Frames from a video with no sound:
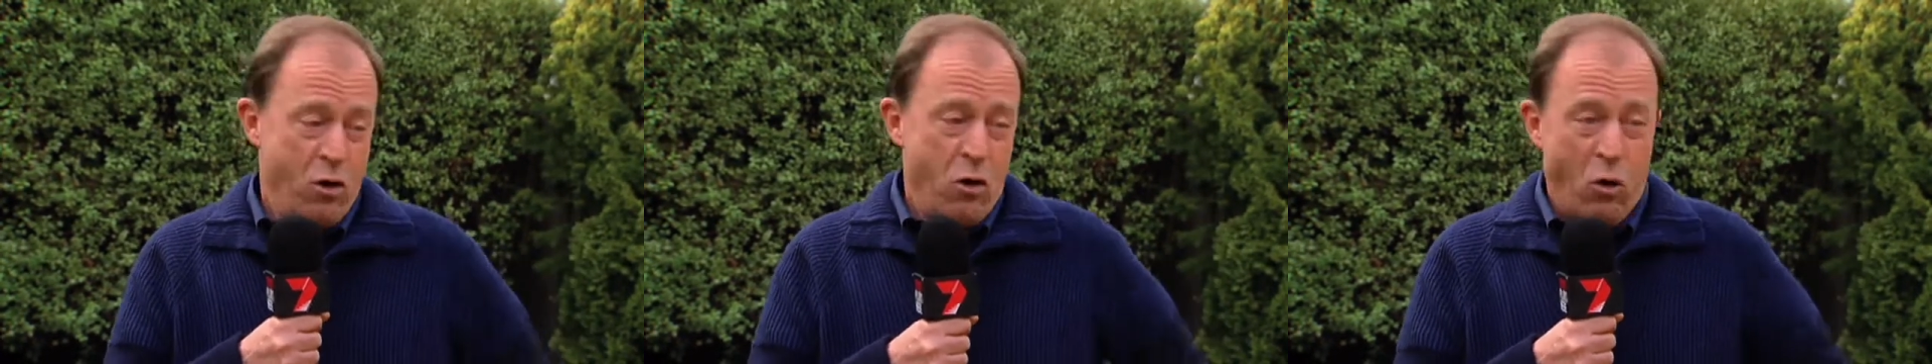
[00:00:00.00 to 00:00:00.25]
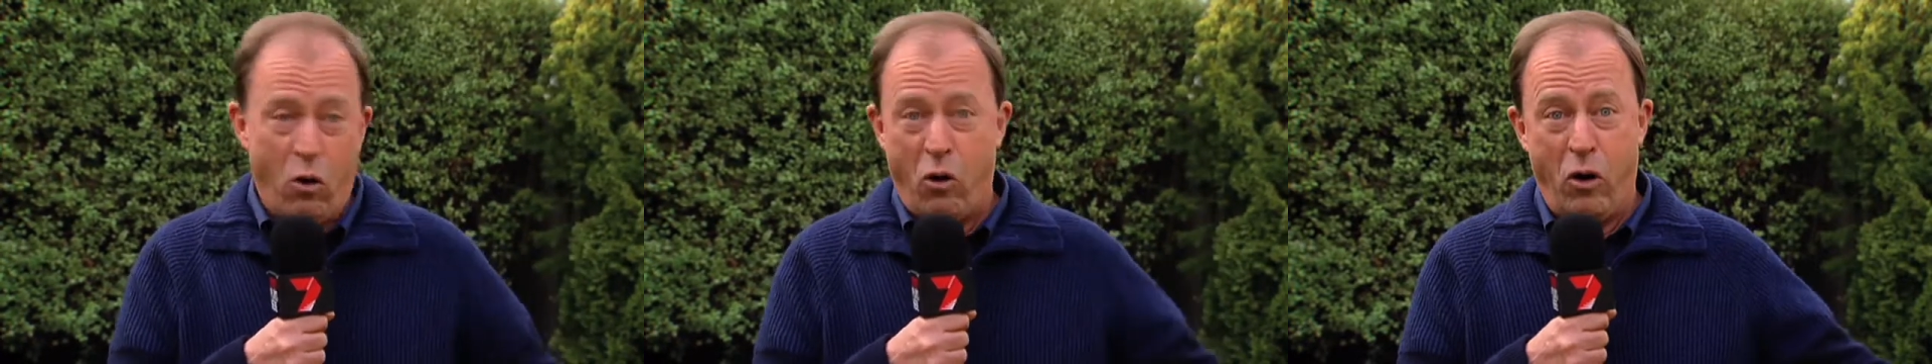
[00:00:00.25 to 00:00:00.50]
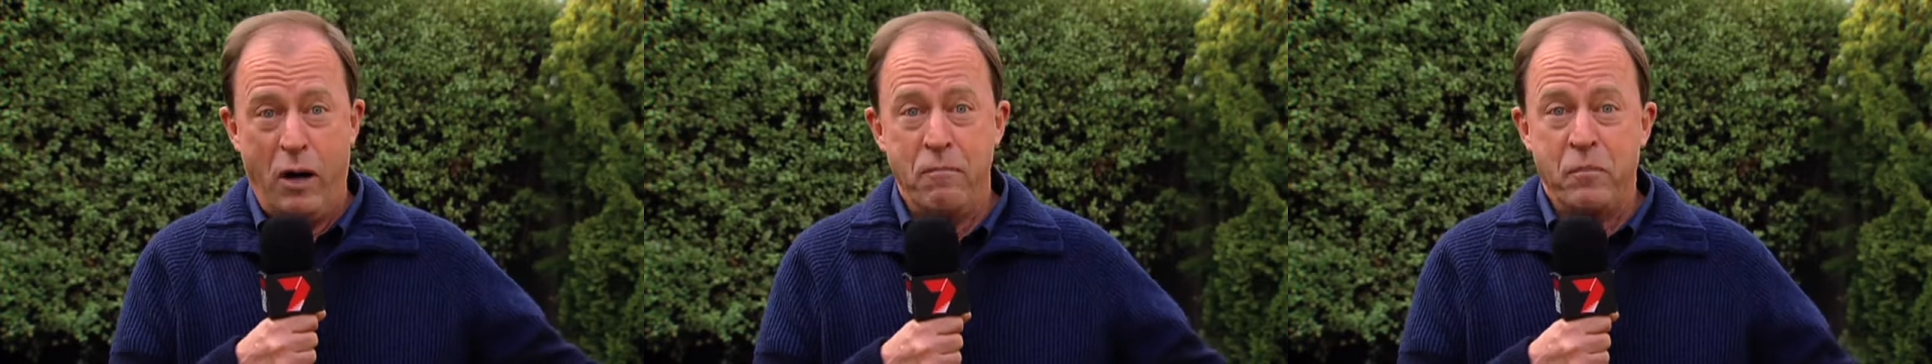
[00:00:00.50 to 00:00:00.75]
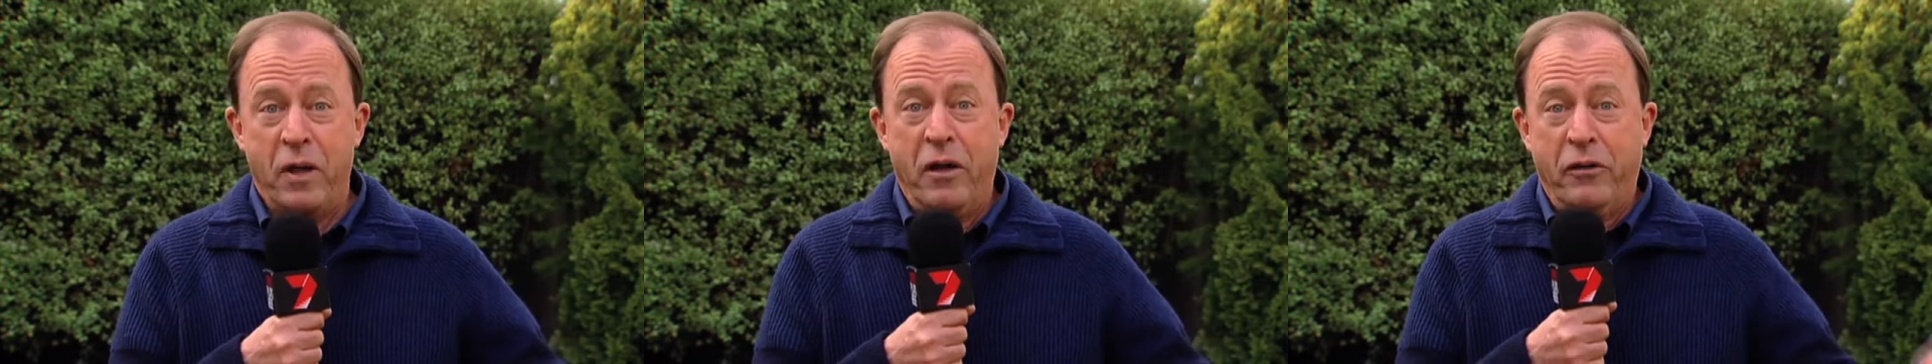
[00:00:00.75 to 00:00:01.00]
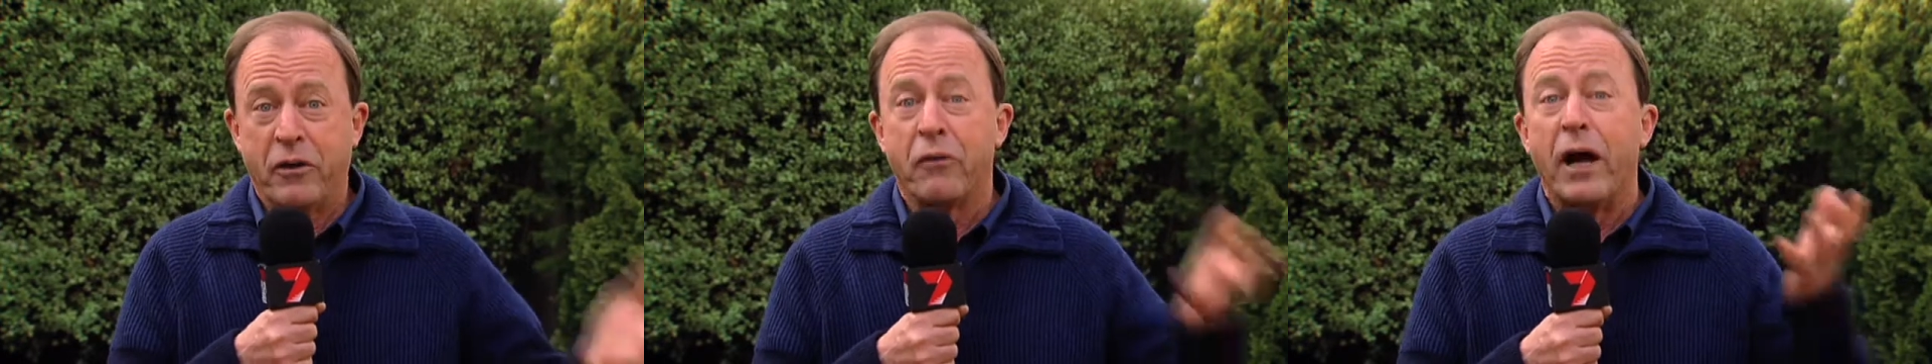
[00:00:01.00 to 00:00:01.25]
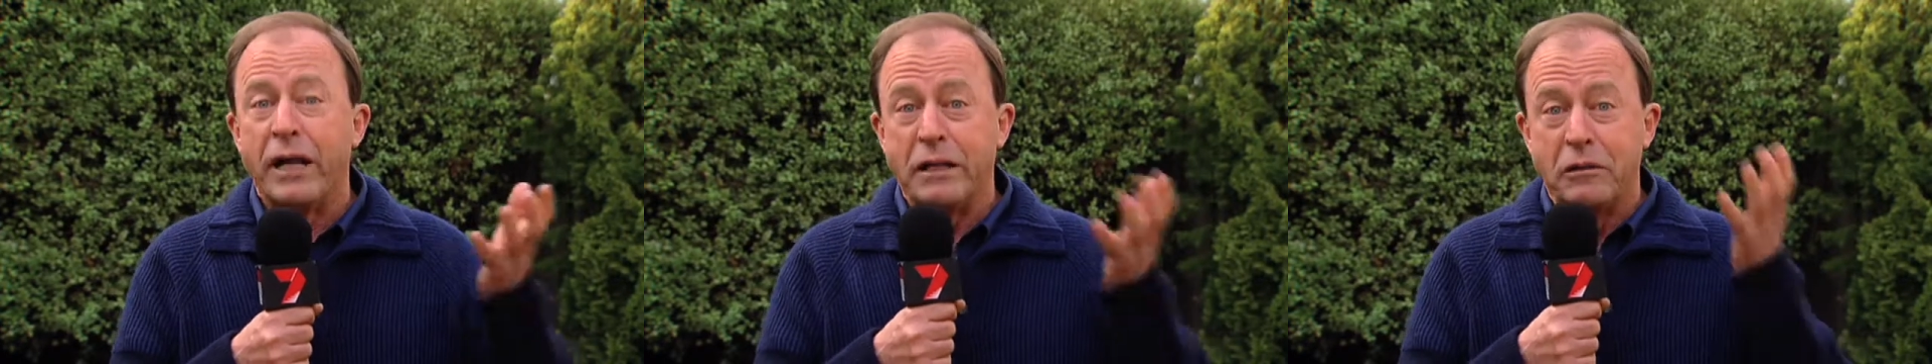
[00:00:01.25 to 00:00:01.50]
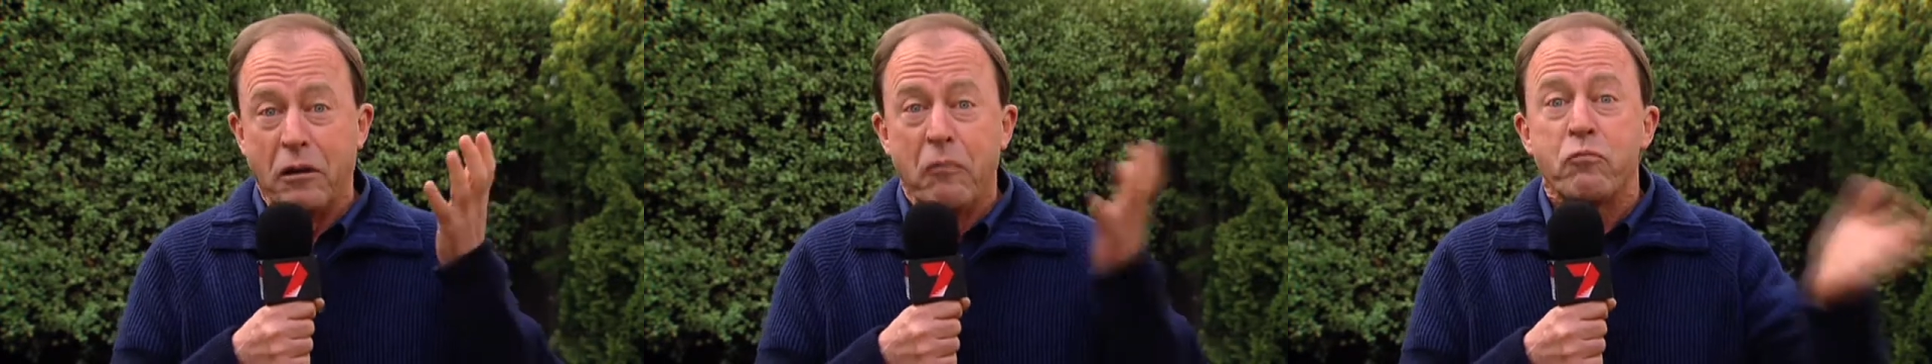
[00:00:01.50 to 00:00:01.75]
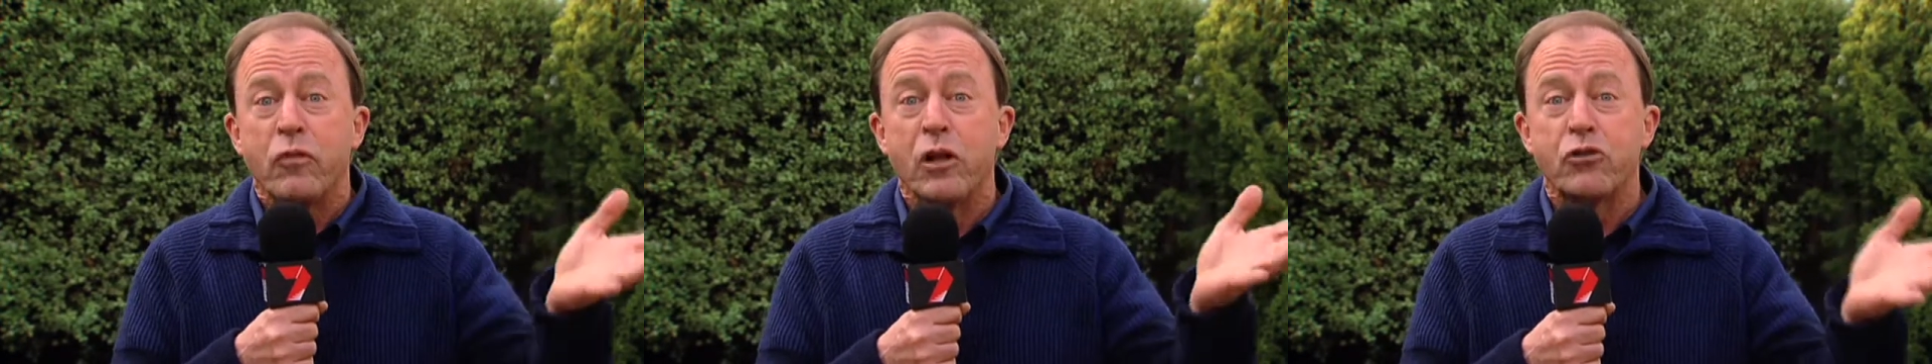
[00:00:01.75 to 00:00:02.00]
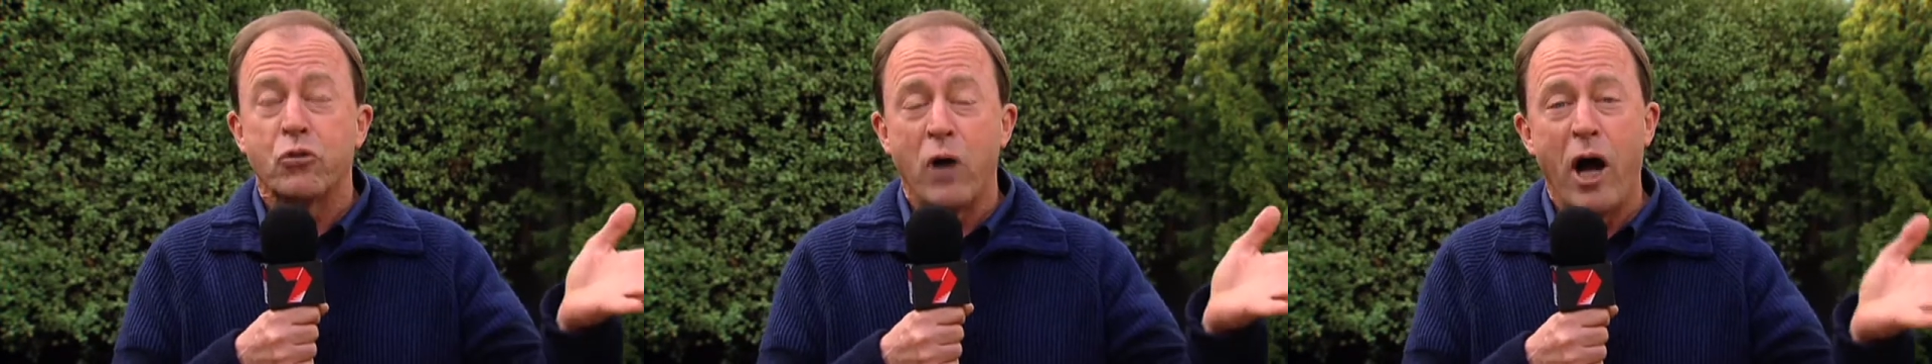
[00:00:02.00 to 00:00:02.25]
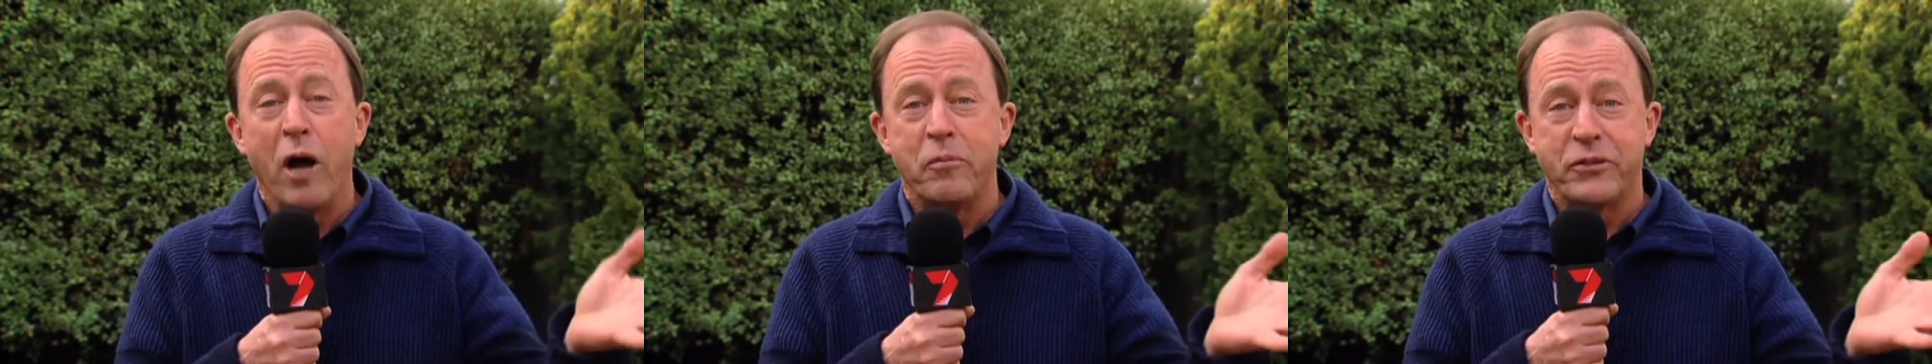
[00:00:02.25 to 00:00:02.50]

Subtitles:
or the great Latrobe